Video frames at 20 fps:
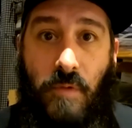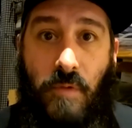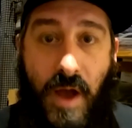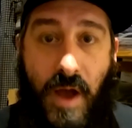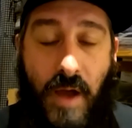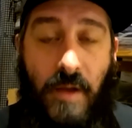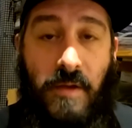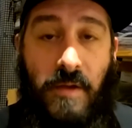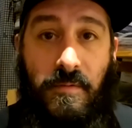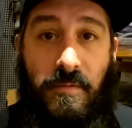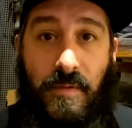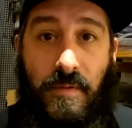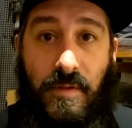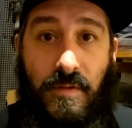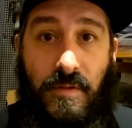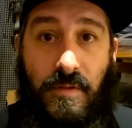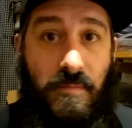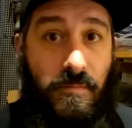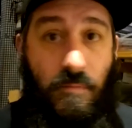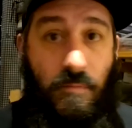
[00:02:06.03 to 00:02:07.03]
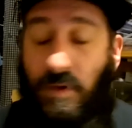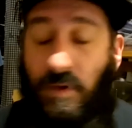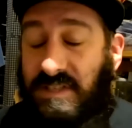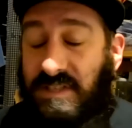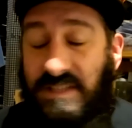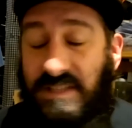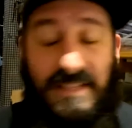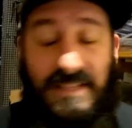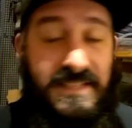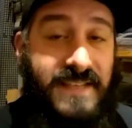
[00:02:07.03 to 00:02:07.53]
I
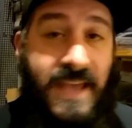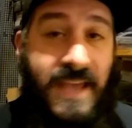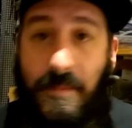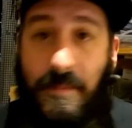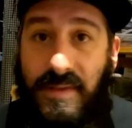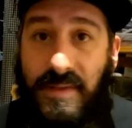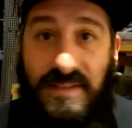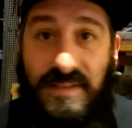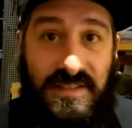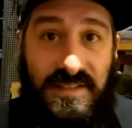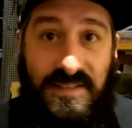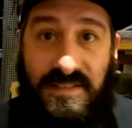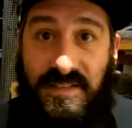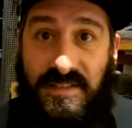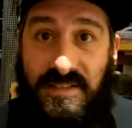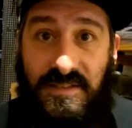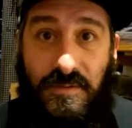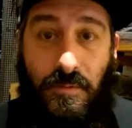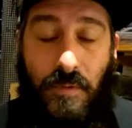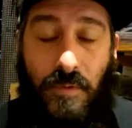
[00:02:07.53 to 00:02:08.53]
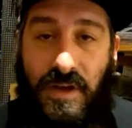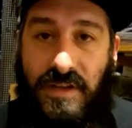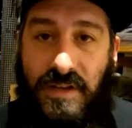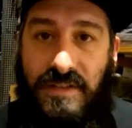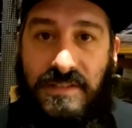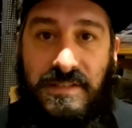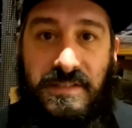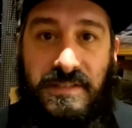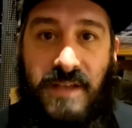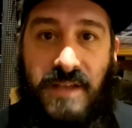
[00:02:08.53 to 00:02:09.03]
wasn't the same business as it
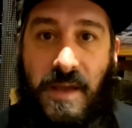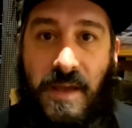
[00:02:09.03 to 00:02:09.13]
was.